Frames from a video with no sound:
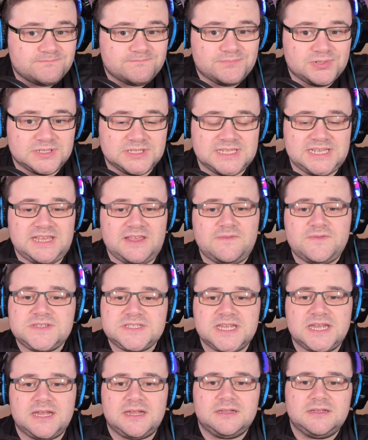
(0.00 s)
believes
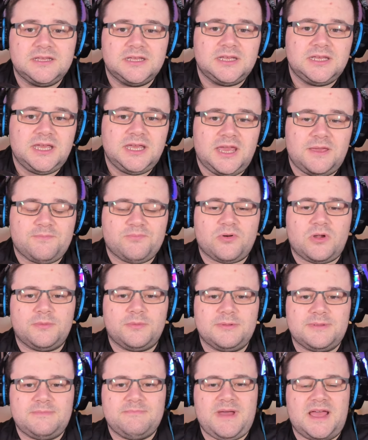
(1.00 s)
that it
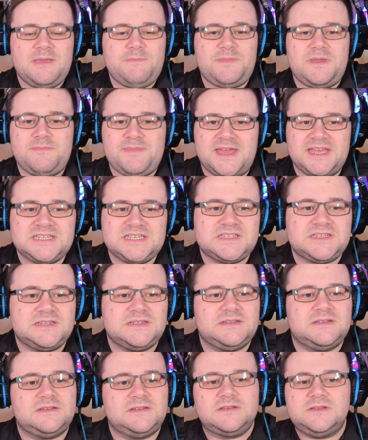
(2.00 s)
probably might be
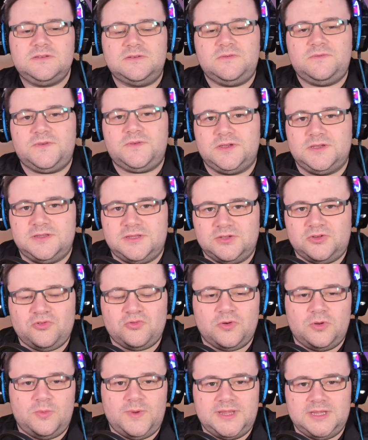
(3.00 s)
best for the
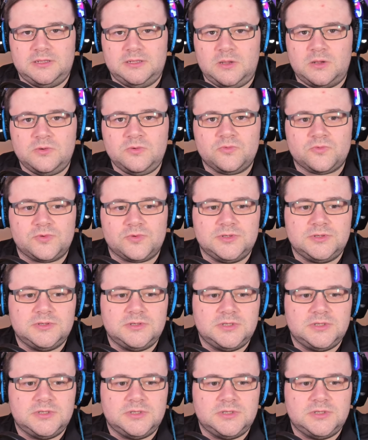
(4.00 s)
crew in the long run.